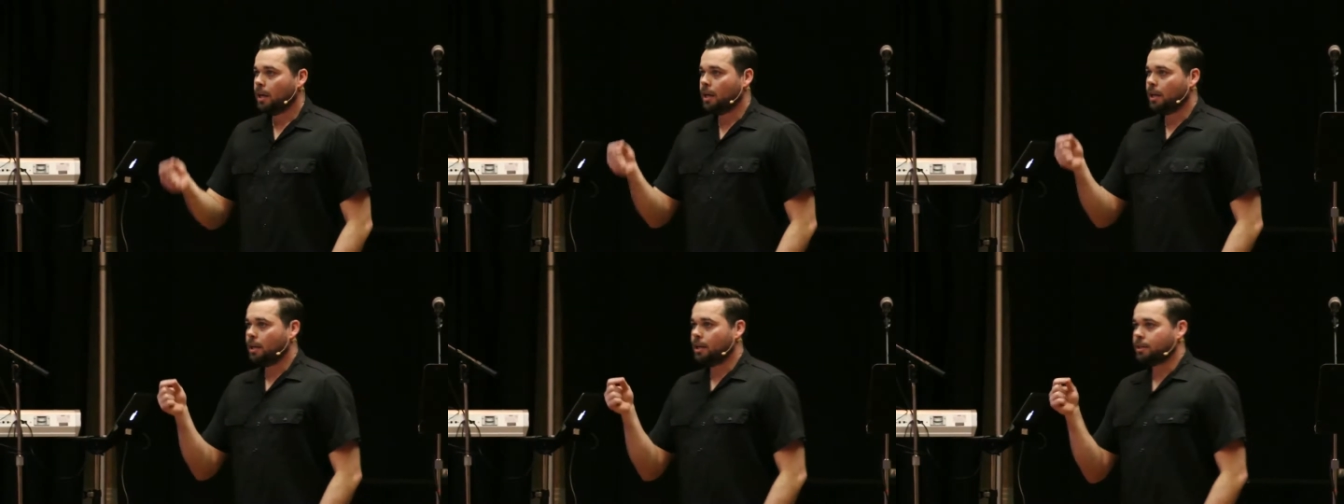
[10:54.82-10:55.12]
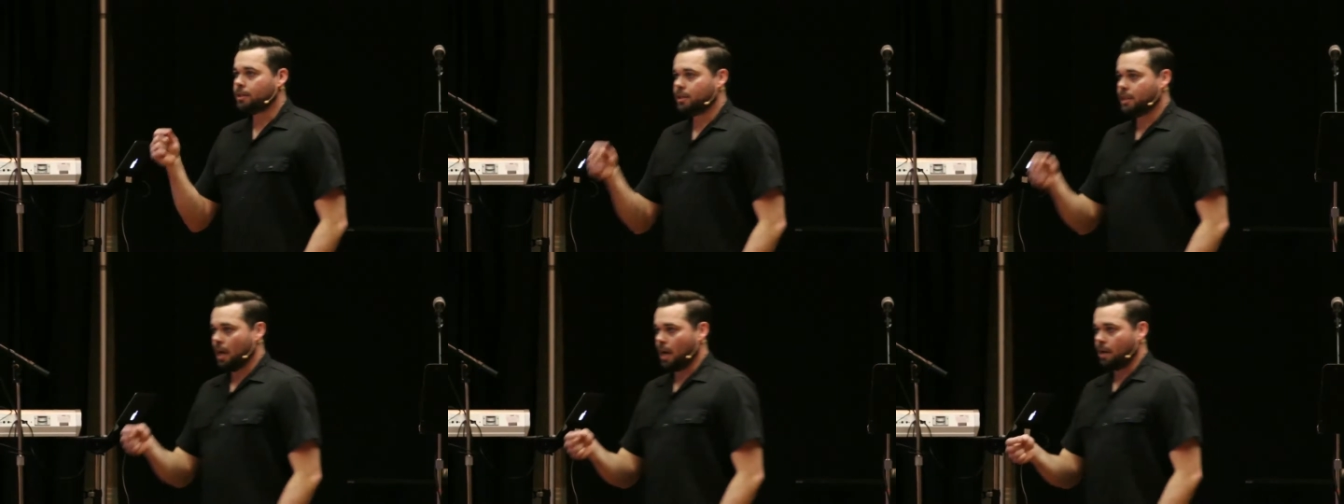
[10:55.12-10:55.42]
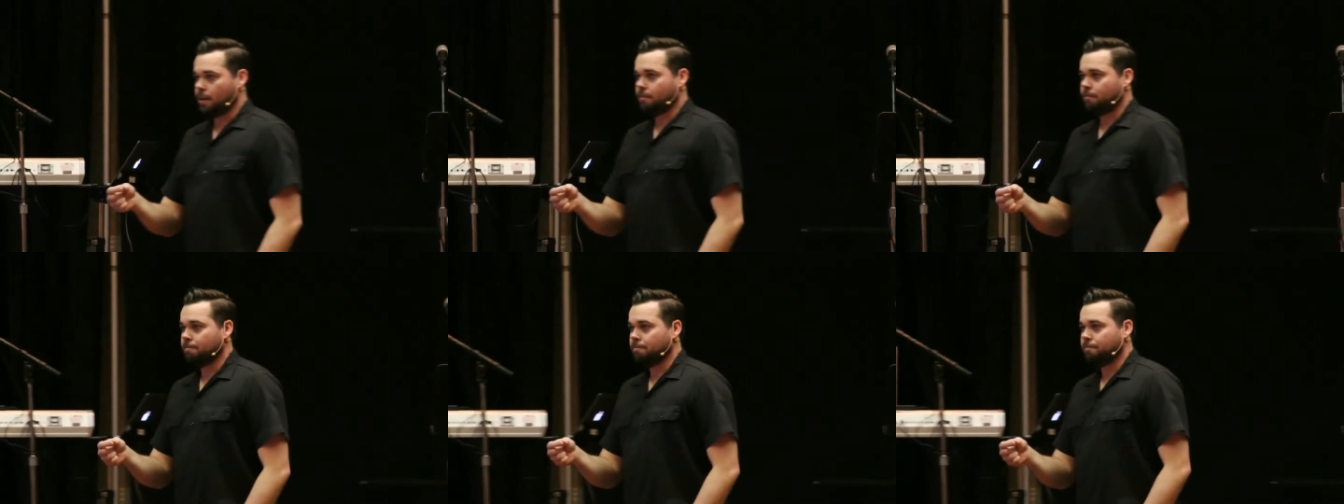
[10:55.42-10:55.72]
It is
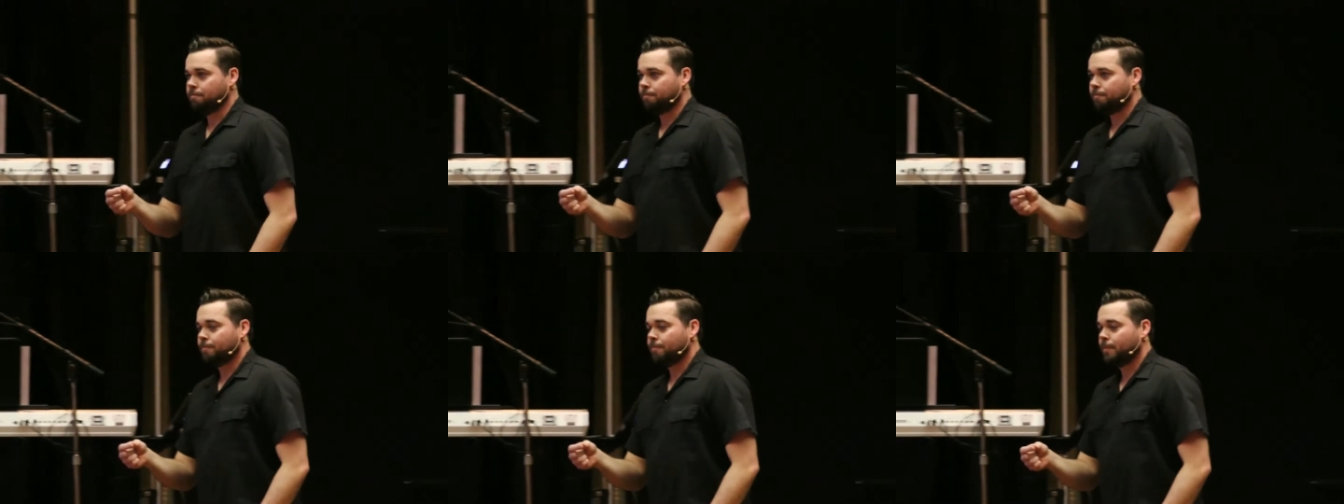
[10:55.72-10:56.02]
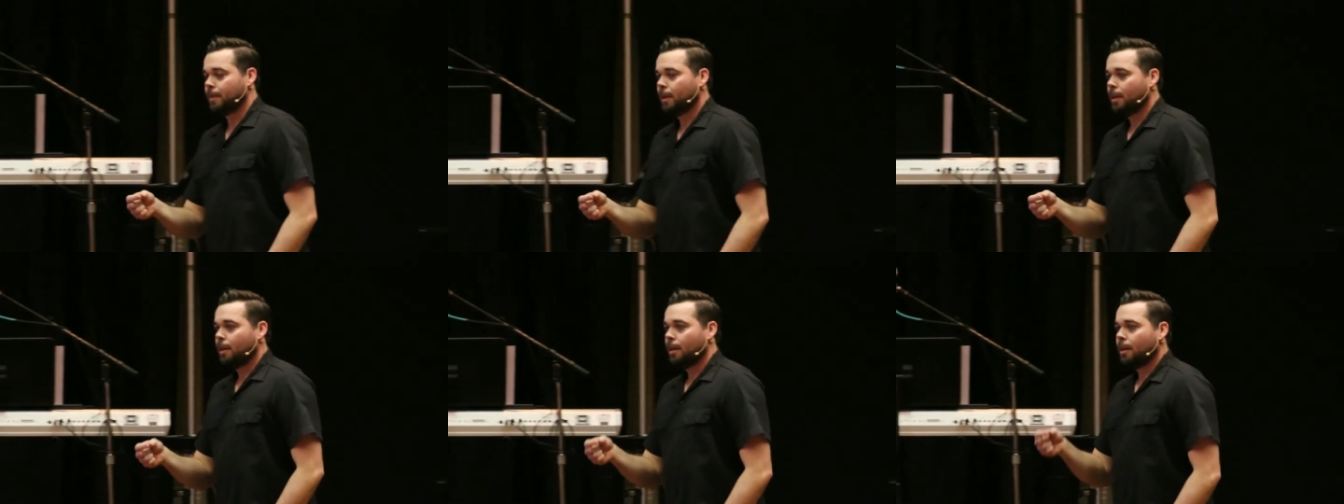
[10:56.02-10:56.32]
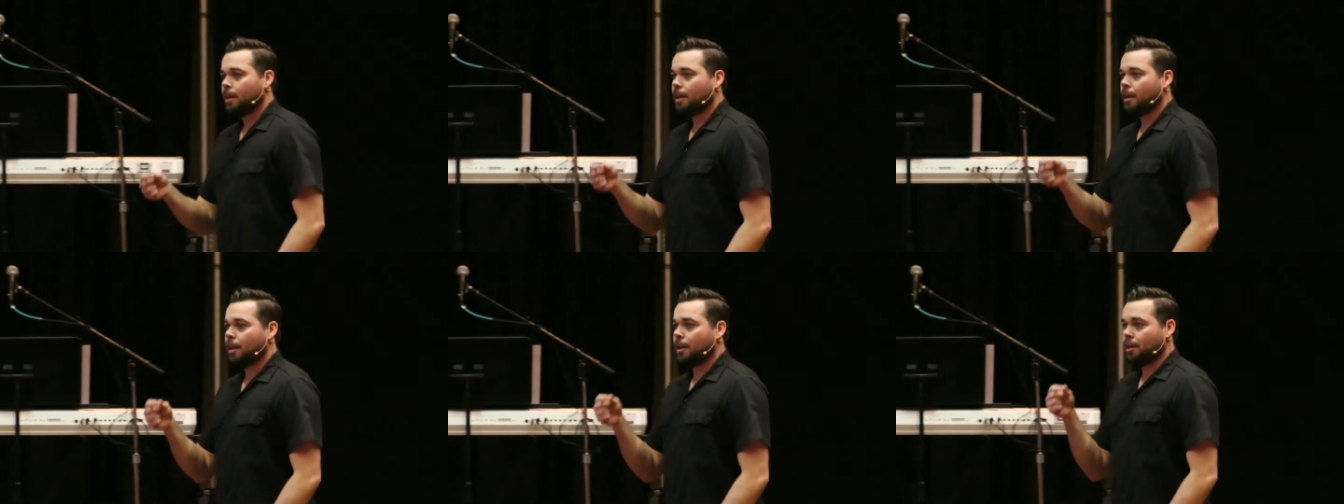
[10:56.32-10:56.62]
done,
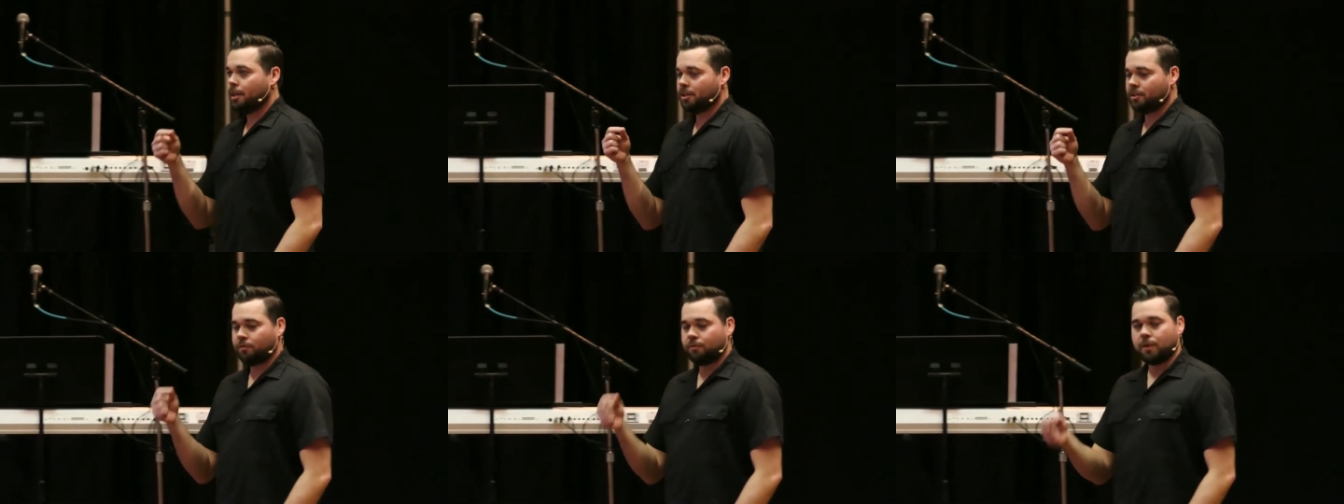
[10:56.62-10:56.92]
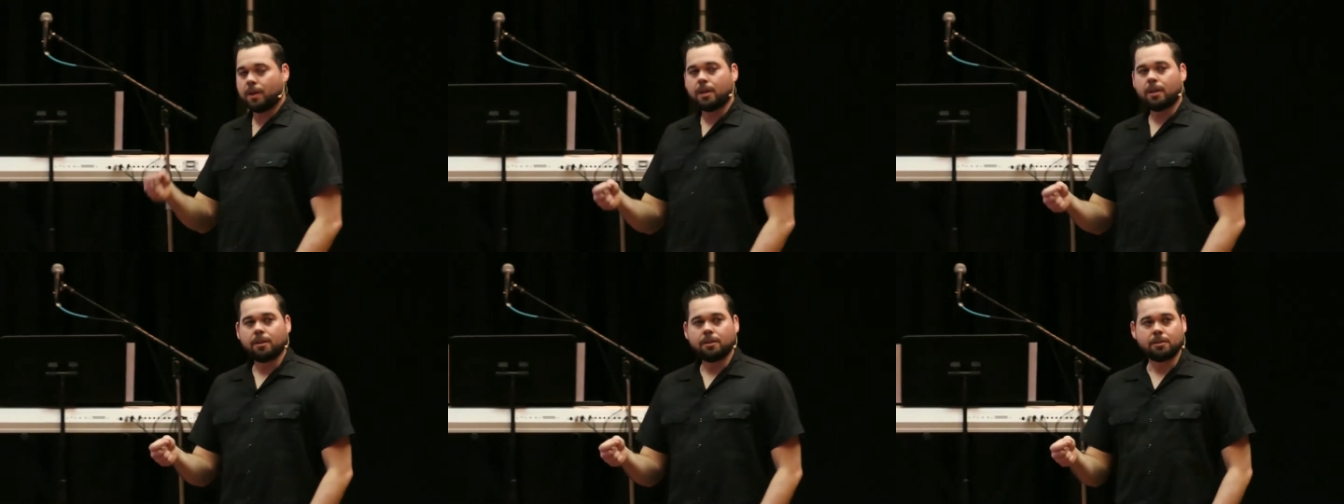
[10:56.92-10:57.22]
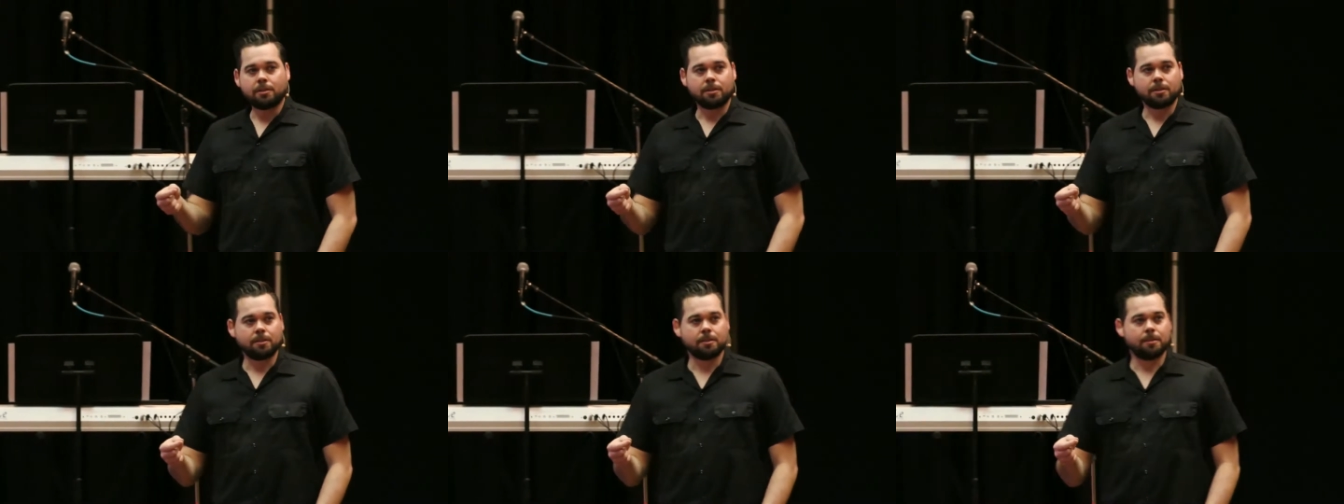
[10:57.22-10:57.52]
it is
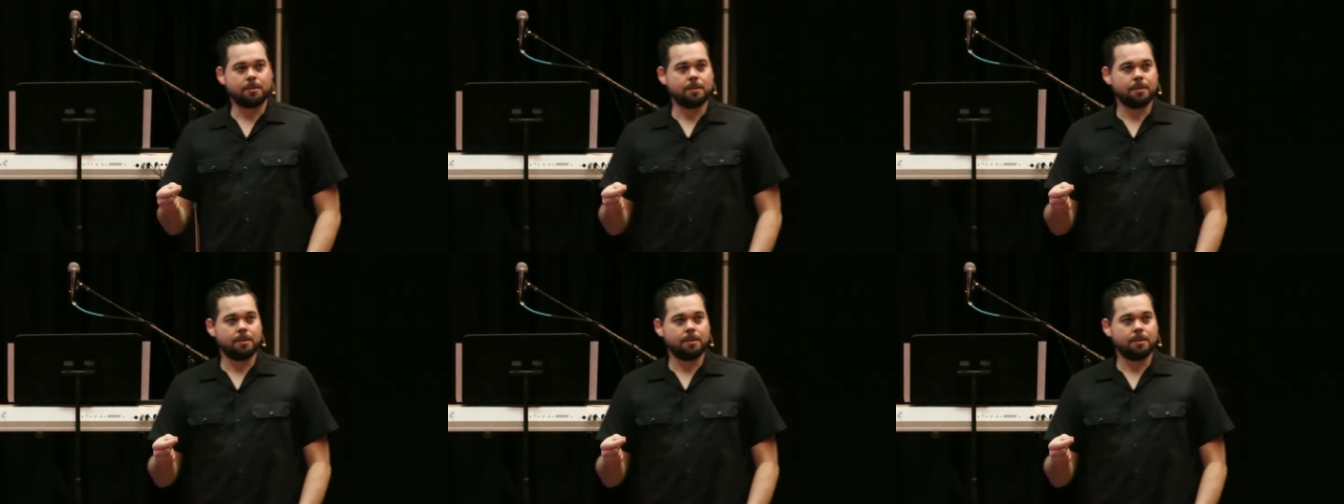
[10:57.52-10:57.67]
finished,